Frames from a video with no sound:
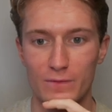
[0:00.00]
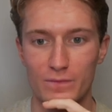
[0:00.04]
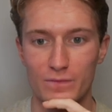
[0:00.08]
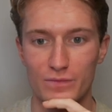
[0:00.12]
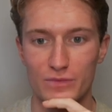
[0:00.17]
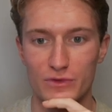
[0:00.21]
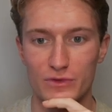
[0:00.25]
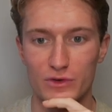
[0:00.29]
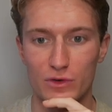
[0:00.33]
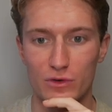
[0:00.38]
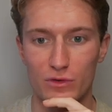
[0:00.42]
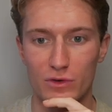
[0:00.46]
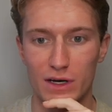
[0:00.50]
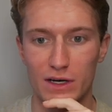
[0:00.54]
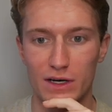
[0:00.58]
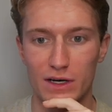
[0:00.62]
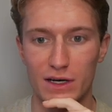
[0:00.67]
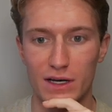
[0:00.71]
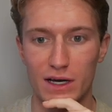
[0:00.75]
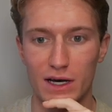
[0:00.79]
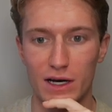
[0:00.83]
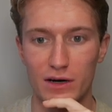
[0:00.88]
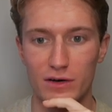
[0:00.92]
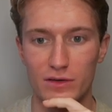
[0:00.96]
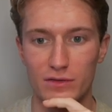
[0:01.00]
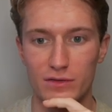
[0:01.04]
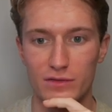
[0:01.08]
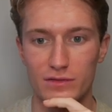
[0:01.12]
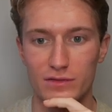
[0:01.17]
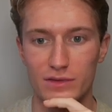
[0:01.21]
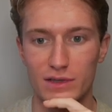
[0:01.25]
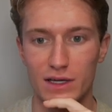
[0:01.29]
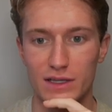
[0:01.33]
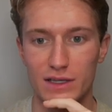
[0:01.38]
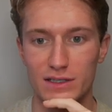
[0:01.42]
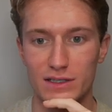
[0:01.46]
So right now,
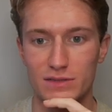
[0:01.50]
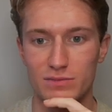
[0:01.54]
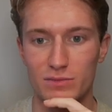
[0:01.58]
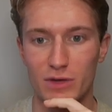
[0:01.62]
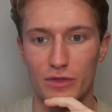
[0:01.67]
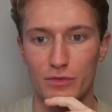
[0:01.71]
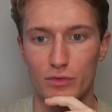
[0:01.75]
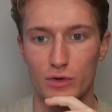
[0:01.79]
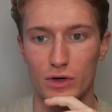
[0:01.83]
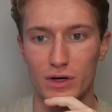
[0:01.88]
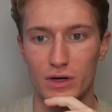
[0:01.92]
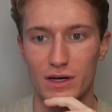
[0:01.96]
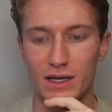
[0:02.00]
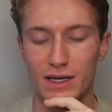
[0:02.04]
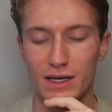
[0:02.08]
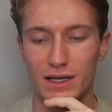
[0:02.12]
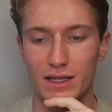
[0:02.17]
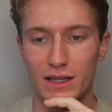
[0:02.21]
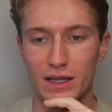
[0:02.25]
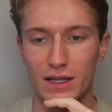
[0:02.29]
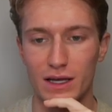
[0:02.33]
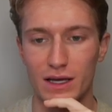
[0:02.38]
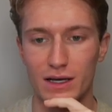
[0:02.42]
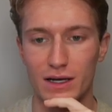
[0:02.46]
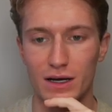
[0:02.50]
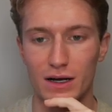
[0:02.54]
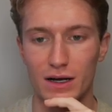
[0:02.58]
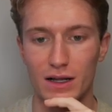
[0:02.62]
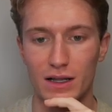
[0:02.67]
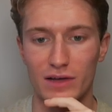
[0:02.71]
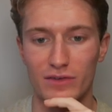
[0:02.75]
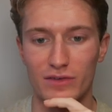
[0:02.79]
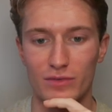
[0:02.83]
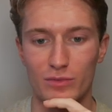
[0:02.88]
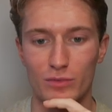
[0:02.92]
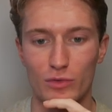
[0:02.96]
yeah, this month we're gonna hit like uh,
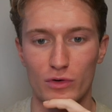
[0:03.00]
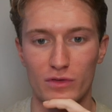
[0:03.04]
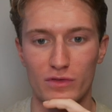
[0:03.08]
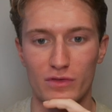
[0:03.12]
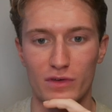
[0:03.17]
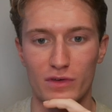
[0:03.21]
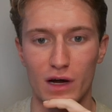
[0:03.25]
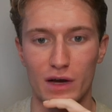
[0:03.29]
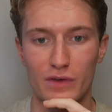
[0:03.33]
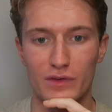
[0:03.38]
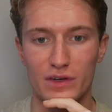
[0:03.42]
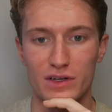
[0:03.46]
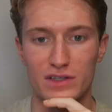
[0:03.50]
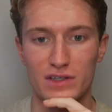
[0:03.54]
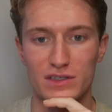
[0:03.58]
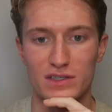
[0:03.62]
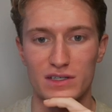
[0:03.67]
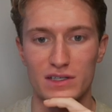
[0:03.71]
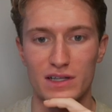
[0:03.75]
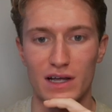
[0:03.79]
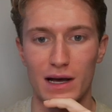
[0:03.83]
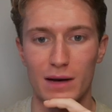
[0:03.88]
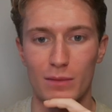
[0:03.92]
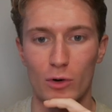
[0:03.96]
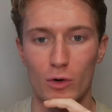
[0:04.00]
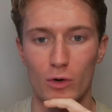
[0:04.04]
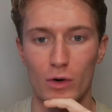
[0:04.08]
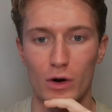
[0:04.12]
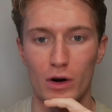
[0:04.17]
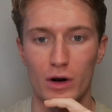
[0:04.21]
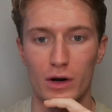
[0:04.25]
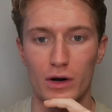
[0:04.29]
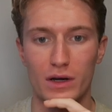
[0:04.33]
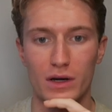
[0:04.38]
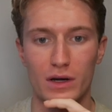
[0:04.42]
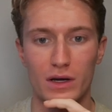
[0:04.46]
11.5. You can see the
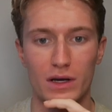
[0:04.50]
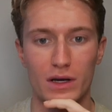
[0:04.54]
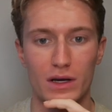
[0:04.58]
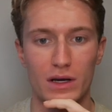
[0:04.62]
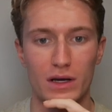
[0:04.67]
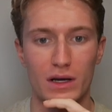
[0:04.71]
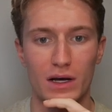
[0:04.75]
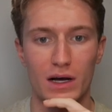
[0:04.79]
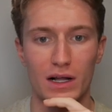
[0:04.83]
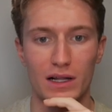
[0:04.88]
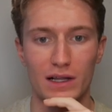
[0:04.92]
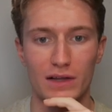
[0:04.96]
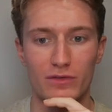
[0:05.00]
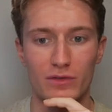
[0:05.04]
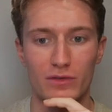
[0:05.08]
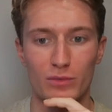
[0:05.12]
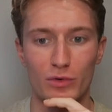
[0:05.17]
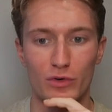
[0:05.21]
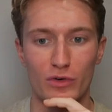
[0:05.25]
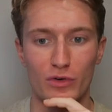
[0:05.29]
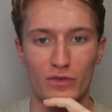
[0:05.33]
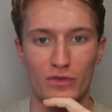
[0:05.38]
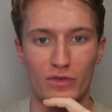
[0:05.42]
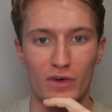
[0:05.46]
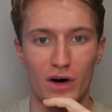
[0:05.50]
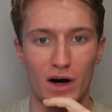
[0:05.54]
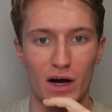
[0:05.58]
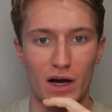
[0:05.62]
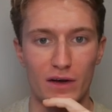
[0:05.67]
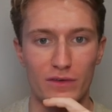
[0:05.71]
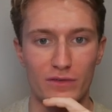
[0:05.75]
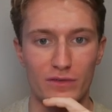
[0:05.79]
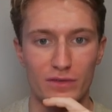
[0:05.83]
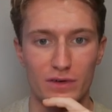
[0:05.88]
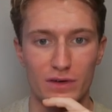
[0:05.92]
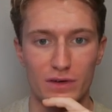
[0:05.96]
MRR. 11.5.
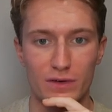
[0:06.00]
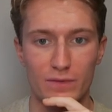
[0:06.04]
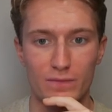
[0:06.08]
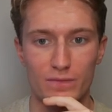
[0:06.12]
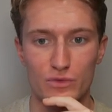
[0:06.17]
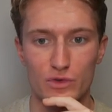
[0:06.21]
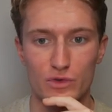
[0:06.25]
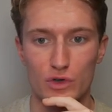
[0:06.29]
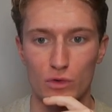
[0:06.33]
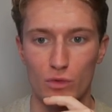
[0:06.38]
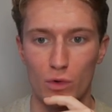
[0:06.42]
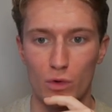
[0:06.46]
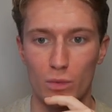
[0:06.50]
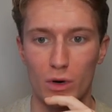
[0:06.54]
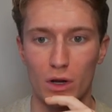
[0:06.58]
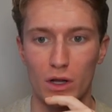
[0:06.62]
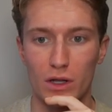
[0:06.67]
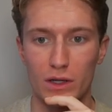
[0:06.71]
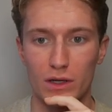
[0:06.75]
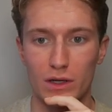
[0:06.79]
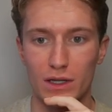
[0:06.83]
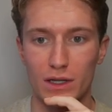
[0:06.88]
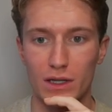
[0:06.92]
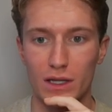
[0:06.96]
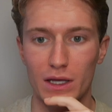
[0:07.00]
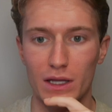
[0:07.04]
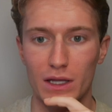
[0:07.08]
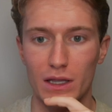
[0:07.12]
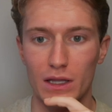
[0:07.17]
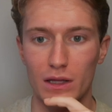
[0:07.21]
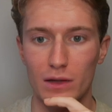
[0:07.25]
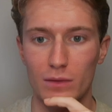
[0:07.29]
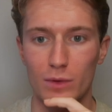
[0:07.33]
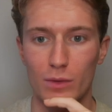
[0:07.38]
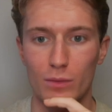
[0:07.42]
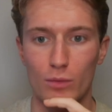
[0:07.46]
So we're probably a little,
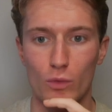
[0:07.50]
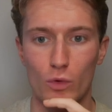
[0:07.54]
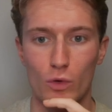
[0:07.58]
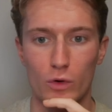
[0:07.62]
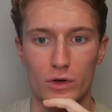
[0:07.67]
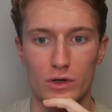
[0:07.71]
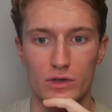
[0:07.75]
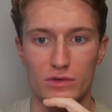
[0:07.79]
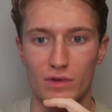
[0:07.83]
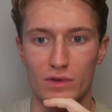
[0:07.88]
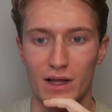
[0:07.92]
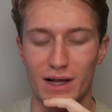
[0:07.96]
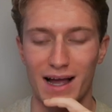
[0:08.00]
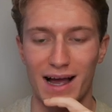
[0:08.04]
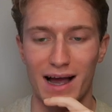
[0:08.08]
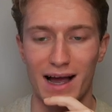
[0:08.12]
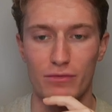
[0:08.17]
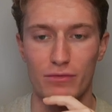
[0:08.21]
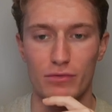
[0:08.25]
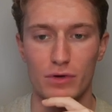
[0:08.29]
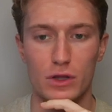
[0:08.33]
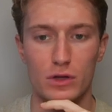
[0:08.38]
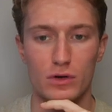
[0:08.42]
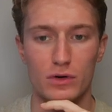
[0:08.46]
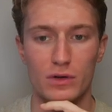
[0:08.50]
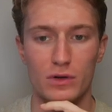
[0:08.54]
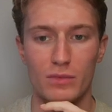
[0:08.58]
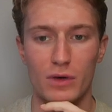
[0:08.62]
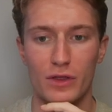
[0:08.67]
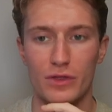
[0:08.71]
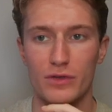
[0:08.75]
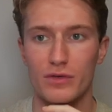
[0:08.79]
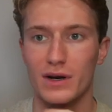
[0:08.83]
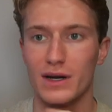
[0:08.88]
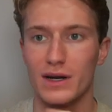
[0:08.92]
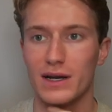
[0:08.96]
little bit more because we're like halfway through the month
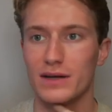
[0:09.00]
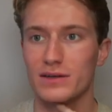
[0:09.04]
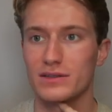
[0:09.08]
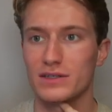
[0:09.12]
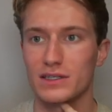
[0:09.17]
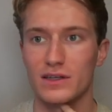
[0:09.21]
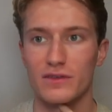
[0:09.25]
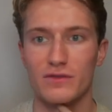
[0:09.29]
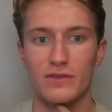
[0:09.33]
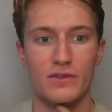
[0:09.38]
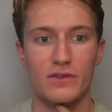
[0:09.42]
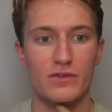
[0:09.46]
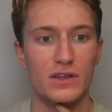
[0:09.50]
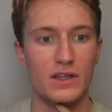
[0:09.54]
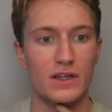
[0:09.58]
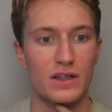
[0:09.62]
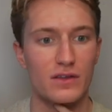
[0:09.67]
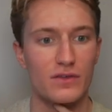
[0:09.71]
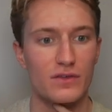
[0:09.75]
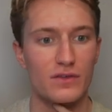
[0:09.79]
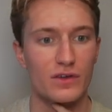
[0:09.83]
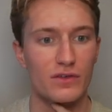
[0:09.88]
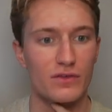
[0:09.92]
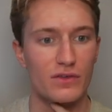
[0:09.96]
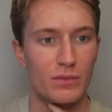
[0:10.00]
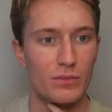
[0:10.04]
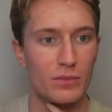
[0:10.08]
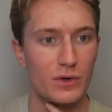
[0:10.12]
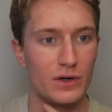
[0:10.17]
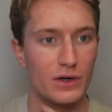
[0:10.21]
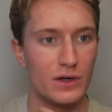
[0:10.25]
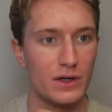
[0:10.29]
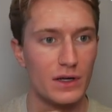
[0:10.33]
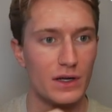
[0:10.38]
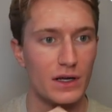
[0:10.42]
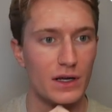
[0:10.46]
right now. It's like the 15th of November.
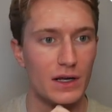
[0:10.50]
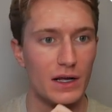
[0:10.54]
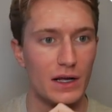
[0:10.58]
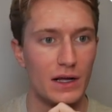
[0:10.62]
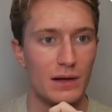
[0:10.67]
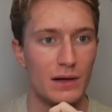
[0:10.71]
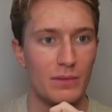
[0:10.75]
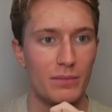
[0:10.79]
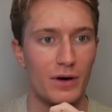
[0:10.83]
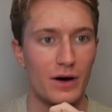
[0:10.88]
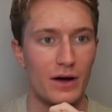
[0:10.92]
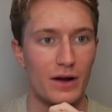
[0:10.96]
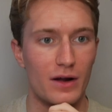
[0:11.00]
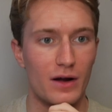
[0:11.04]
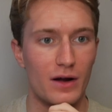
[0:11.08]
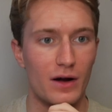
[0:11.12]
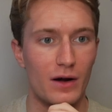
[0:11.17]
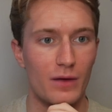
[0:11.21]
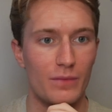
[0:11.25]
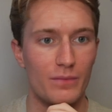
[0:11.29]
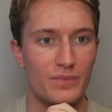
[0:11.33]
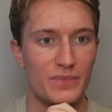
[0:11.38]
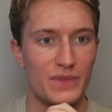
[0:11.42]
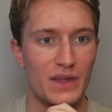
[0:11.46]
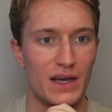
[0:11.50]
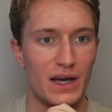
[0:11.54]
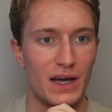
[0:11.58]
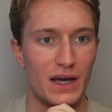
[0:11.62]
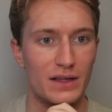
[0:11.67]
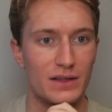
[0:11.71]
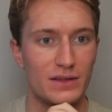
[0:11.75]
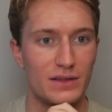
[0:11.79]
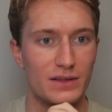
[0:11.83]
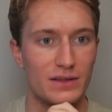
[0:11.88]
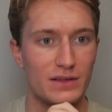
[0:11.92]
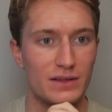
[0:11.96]
But um, yeah,
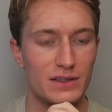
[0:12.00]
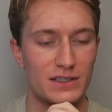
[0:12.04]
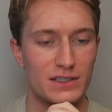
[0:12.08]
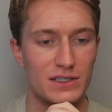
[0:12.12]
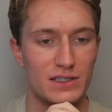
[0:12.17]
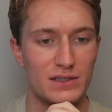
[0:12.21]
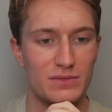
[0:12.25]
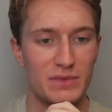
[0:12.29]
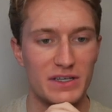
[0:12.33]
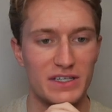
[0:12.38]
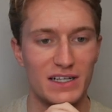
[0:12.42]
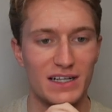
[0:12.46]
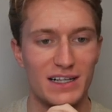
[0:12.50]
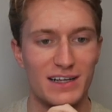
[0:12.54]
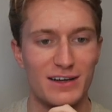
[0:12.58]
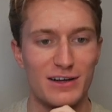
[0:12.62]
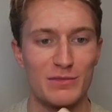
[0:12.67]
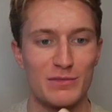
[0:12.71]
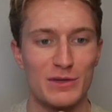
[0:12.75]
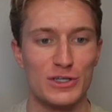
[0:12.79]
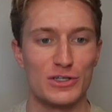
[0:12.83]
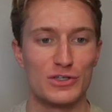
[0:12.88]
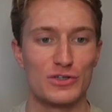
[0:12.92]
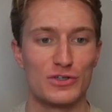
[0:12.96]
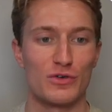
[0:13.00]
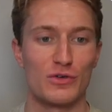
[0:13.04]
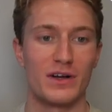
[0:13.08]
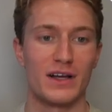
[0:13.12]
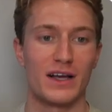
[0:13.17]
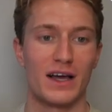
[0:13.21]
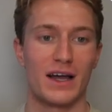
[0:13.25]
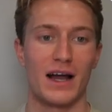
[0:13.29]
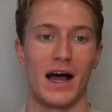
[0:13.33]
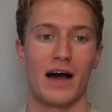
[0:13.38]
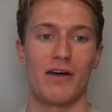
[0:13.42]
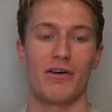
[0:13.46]
this is basically going to be the story,
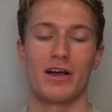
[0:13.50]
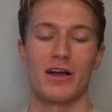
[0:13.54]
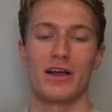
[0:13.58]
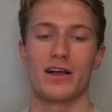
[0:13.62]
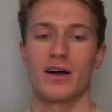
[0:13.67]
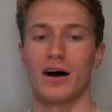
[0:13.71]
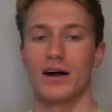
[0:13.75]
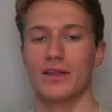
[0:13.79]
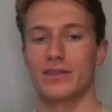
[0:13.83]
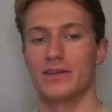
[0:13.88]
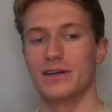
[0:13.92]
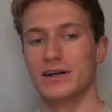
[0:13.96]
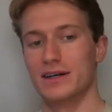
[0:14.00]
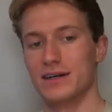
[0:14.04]
kind of how I got there.